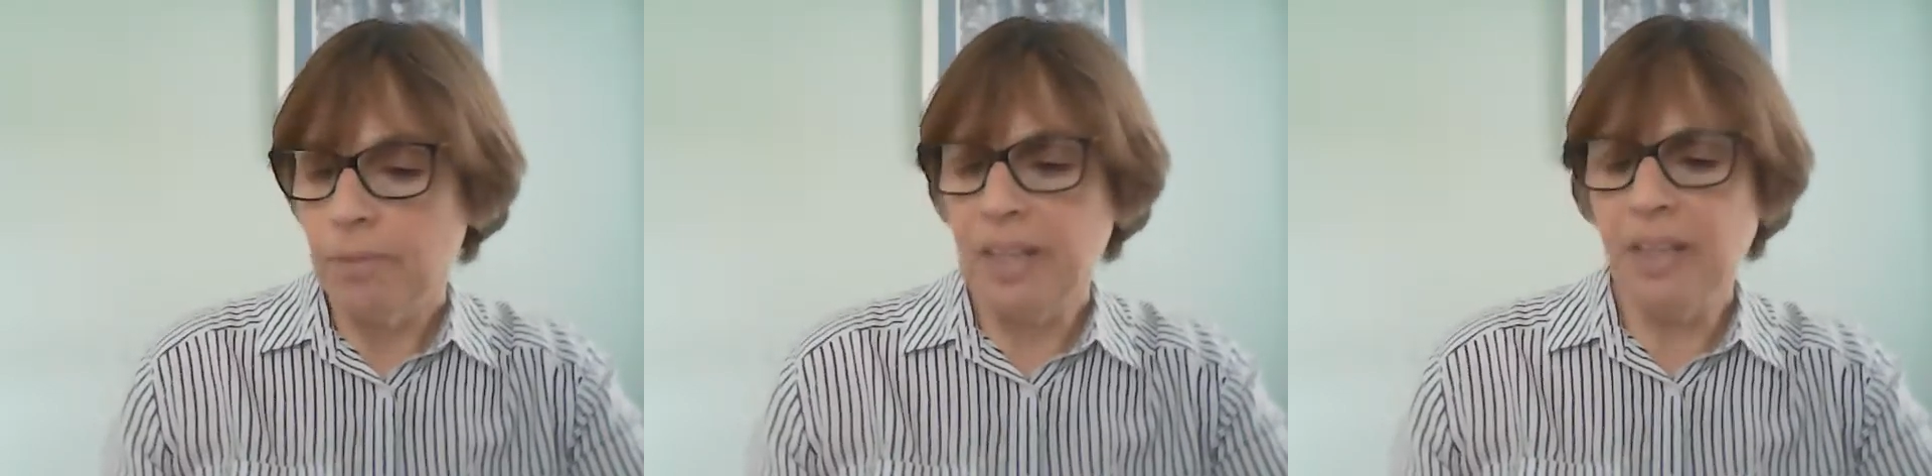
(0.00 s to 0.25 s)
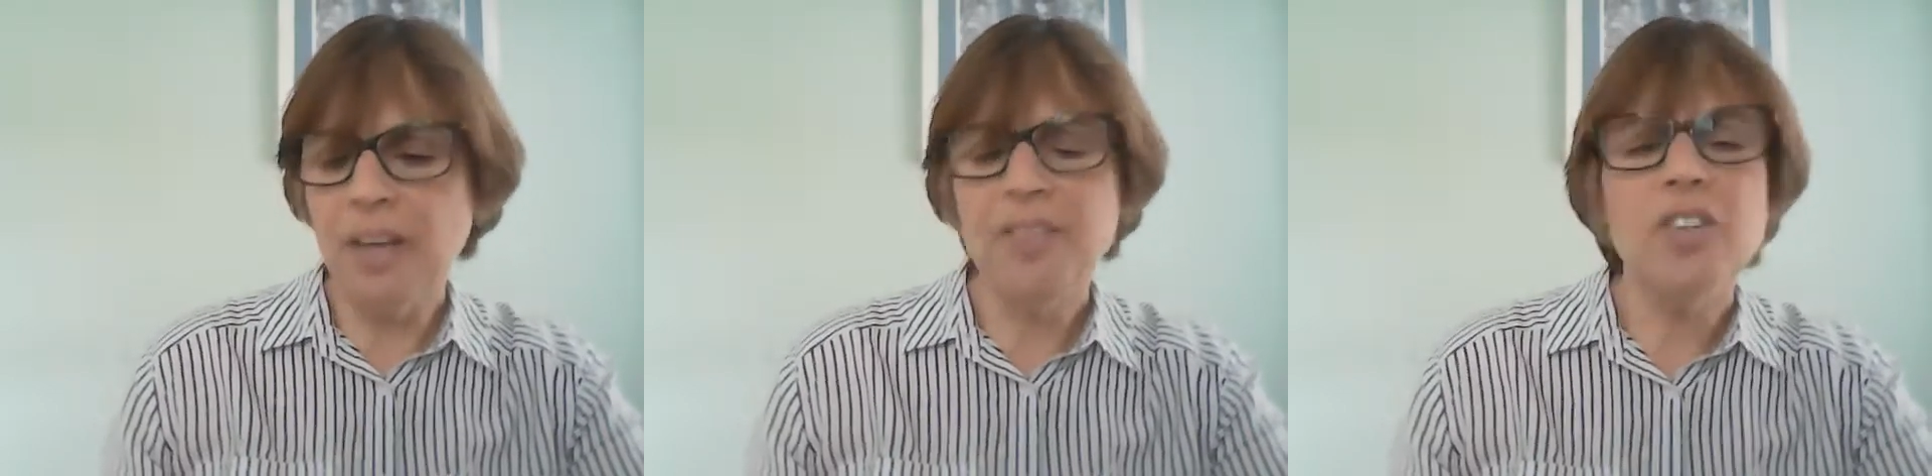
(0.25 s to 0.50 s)

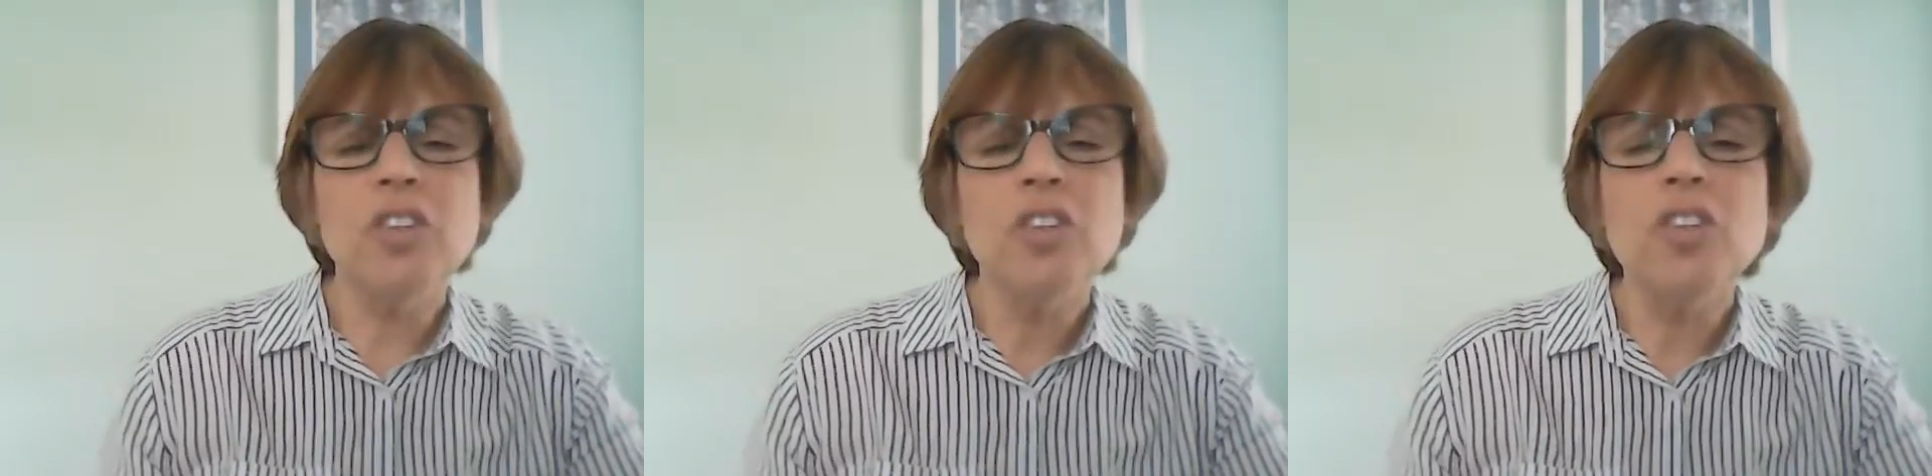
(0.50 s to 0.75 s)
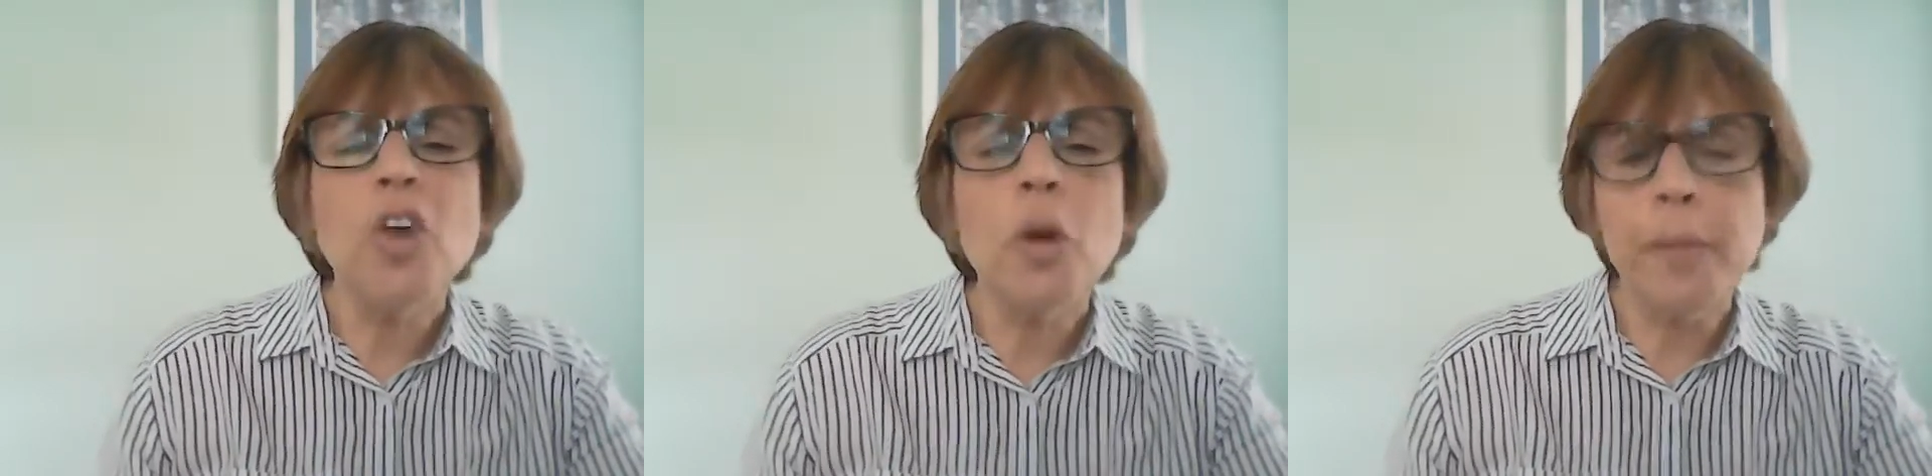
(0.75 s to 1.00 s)
he loves it
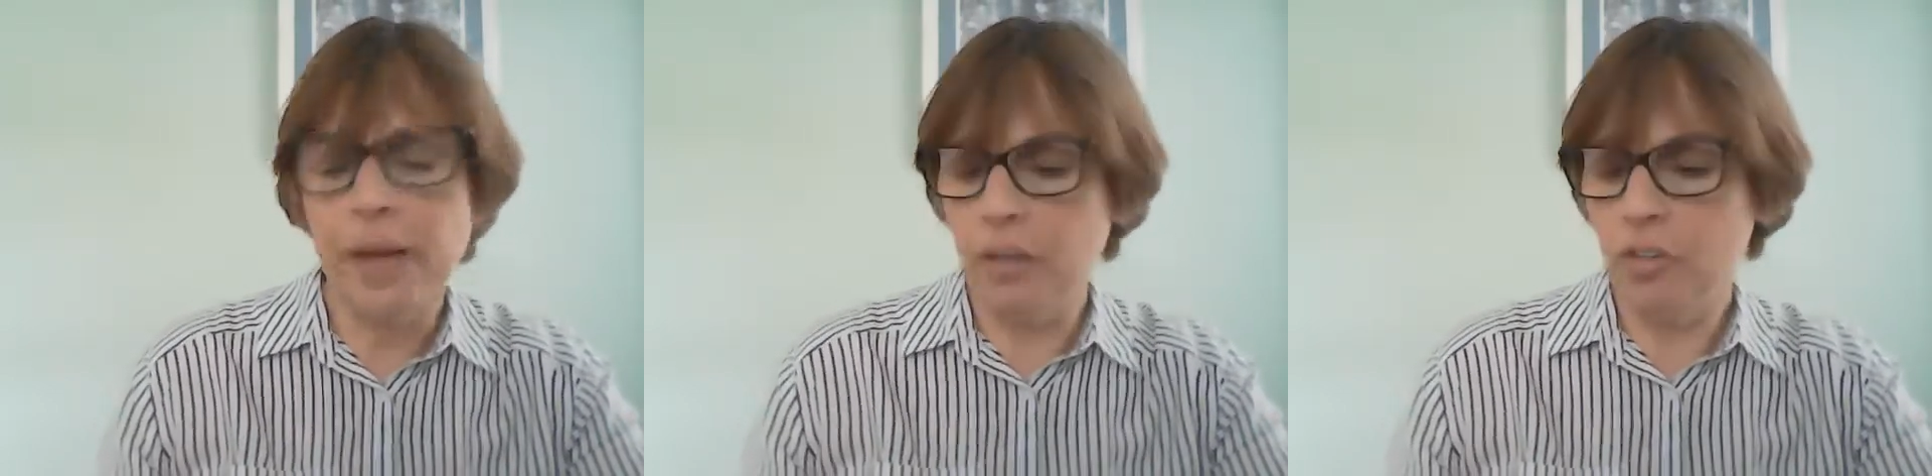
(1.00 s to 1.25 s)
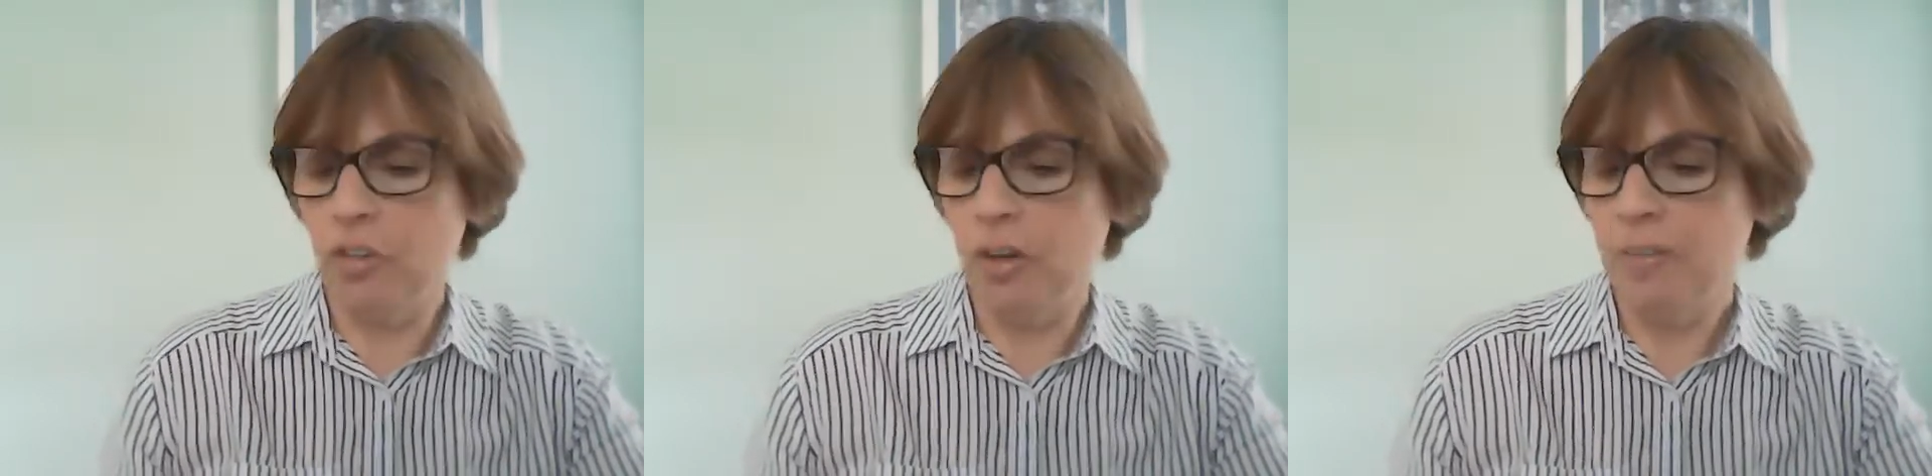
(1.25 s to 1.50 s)
so
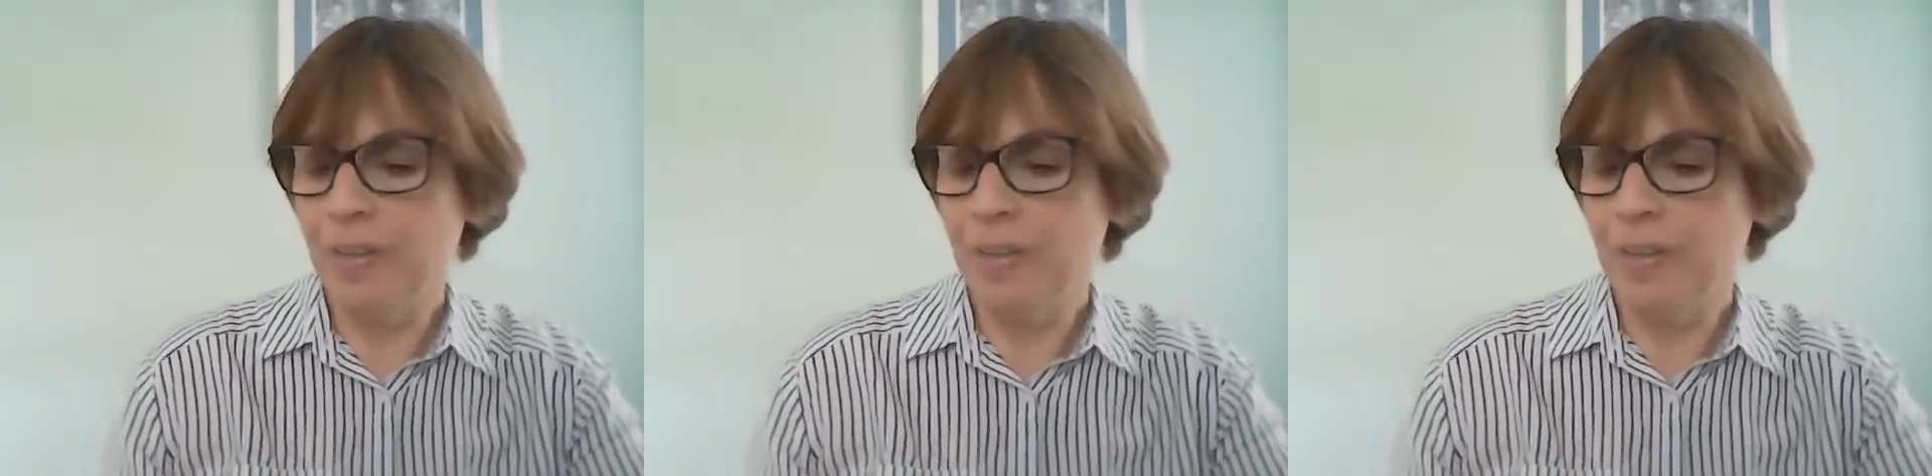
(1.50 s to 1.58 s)
much